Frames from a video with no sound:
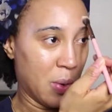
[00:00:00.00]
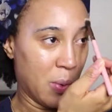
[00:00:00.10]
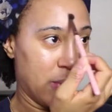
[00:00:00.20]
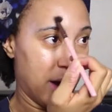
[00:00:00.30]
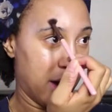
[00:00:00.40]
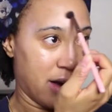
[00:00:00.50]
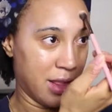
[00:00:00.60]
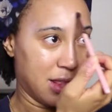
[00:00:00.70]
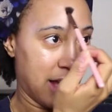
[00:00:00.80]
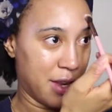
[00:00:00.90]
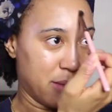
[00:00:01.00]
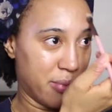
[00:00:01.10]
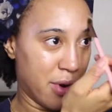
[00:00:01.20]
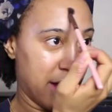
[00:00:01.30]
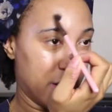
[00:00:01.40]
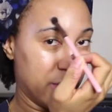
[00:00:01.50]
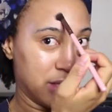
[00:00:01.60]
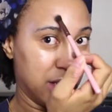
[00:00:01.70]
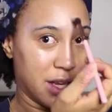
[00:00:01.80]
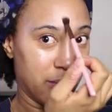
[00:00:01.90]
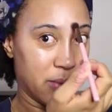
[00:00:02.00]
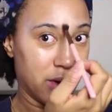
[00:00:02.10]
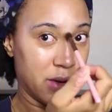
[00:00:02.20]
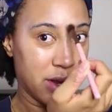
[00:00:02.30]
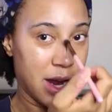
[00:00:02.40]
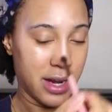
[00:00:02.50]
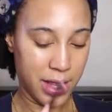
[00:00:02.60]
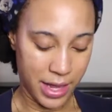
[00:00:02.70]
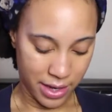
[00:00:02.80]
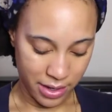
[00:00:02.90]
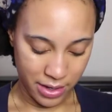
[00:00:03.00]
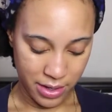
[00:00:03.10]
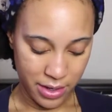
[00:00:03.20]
where a lot of the product was looking real kind of like